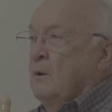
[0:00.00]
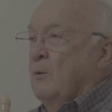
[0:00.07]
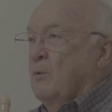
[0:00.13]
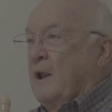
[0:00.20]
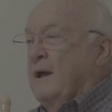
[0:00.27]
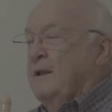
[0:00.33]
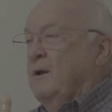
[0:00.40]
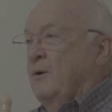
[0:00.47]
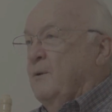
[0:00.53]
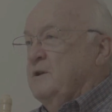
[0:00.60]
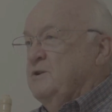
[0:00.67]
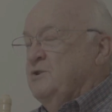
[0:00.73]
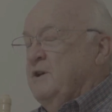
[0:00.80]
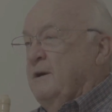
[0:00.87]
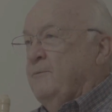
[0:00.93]
Well, I know
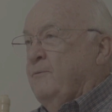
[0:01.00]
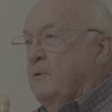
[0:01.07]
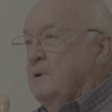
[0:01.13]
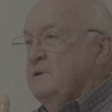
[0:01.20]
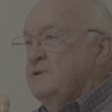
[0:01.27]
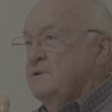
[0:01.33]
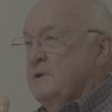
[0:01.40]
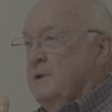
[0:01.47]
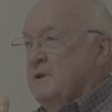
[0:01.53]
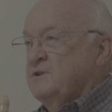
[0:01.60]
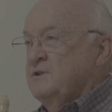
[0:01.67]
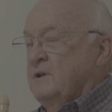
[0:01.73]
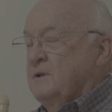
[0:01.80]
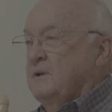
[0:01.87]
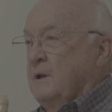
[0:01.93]
that Jeffrey's
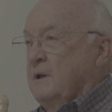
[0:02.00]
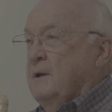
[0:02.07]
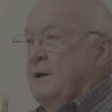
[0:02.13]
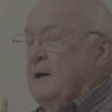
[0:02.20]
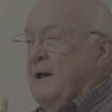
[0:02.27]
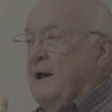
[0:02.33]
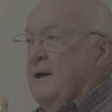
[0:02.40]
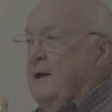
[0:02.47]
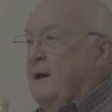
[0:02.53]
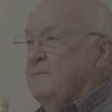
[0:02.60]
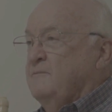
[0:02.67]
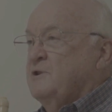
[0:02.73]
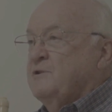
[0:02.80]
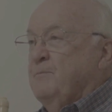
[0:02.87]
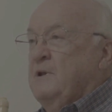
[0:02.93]
innocent.
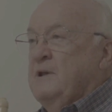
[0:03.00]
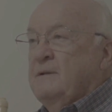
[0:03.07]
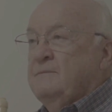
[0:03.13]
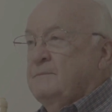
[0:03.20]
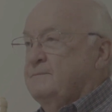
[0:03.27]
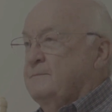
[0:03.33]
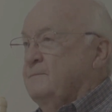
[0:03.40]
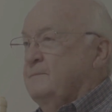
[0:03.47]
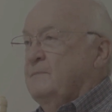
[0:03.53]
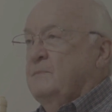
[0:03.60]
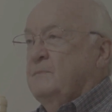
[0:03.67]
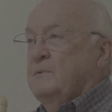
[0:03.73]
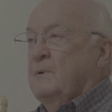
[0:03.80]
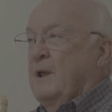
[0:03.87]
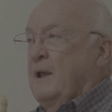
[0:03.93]
I've spent
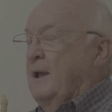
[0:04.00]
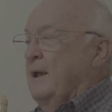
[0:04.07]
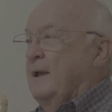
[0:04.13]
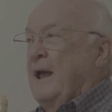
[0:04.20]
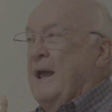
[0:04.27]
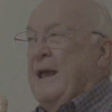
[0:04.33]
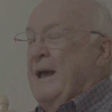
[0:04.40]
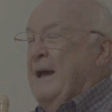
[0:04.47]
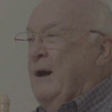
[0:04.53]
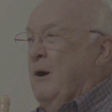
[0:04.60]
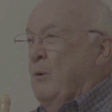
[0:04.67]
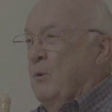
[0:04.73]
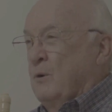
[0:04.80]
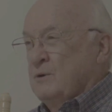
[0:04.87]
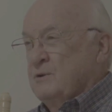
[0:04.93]

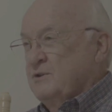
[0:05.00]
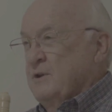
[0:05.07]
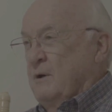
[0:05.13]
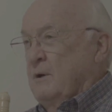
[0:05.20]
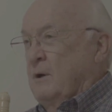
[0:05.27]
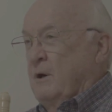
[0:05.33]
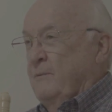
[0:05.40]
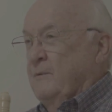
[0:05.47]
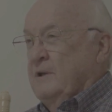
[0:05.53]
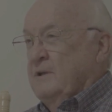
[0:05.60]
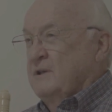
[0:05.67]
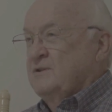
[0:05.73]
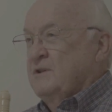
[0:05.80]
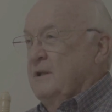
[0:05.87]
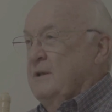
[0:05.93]
hours on
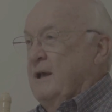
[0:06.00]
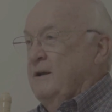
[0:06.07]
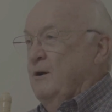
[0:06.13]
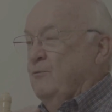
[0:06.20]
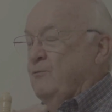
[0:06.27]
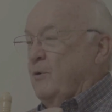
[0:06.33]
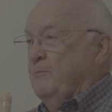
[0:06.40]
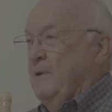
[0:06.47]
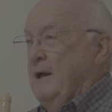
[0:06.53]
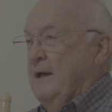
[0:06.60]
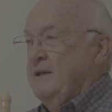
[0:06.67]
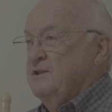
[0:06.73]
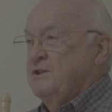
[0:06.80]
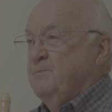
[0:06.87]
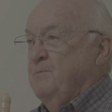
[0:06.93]
this, and I know from my
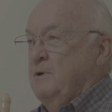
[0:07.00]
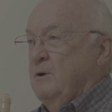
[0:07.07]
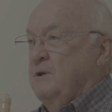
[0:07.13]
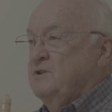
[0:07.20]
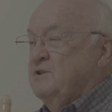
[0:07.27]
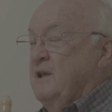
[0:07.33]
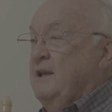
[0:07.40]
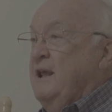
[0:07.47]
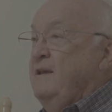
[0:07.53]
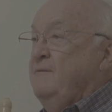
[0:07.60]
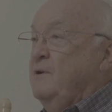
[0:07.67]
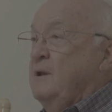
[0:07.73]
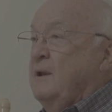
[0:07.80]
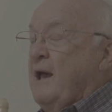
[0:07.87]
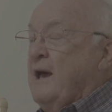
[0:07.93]
experience,
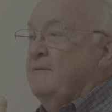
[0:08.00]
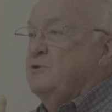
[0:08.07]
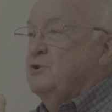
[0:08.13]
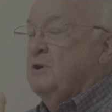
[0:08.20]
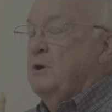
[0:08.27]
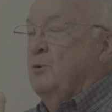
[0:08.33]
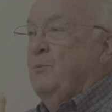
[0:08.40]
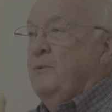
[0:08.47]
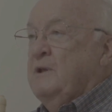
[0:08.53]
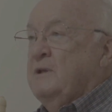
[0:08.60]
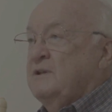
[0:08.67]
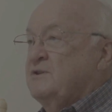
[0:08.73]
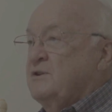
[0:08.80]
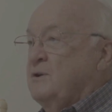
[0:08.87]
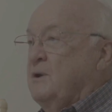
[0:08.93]
even I've shown
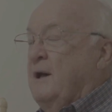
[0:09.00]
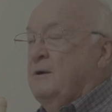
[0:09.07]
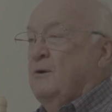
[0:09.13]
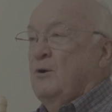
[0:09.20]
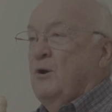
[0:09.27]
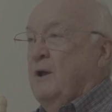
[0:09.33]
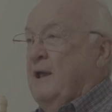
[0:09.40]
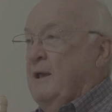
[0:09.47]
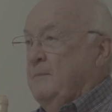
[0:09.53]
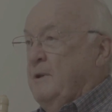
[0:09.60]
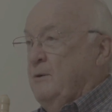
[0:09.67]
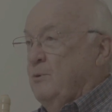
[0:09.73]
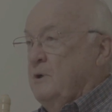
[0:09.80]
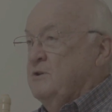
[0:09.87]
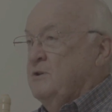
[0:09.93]
this to I don't know how
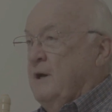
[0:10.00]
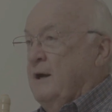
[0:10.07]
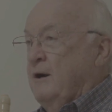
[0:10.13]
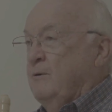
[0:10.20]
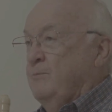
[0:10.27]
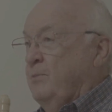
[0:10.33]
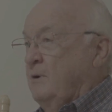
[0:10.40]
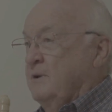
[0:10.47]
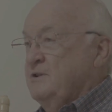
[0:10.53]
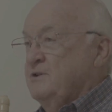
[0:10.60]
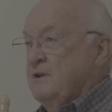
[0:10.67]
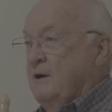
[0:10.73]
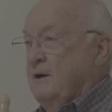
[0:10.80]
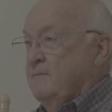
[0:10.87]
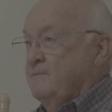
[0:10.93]
many retired
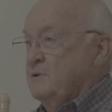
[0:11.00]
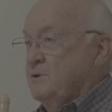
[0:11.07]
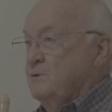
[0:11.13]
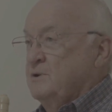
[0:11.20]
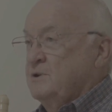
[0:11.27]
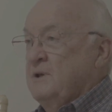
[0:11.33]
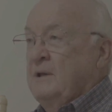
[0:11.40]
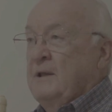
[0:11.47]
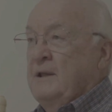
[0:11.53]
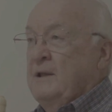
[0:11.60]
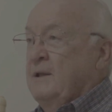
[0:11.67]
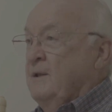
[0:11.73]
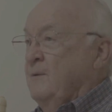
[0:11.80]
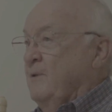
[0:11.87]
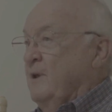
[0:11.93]
police officers.
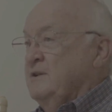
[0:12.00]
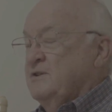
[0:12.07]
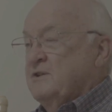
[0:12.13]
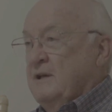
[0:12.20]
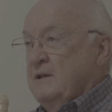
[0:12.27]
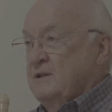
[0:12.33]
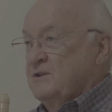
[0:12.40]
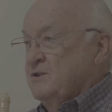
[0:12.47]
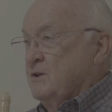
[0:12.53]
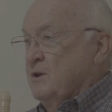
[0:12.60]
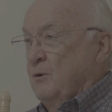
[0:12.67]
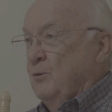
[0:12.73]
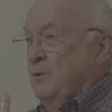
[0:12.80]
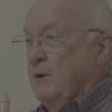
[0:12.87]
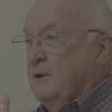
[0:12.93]
They say it's
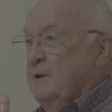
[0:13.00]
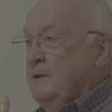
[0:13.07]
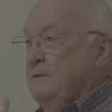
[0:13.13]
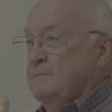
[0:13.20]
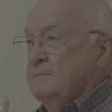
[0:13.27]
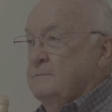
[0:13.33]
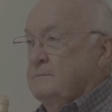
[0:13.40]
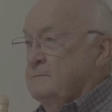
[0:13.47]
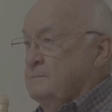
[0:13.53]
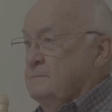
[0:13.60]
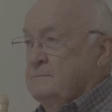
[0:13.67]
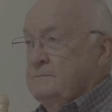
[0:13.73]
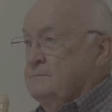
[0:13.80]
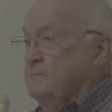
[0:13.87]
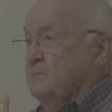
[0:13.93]
totally
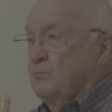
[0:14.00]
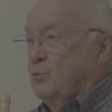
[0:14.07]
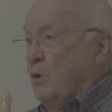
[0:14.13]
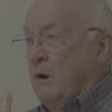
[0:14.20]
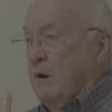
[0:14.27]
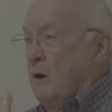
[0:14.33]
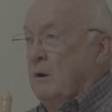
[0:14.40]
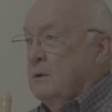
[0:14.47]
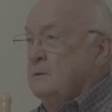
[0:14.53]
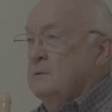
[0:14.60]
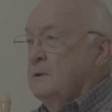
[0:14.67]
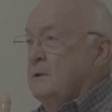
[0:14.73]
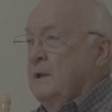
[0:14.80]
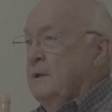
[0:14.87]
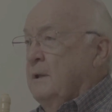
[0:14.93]
wrong.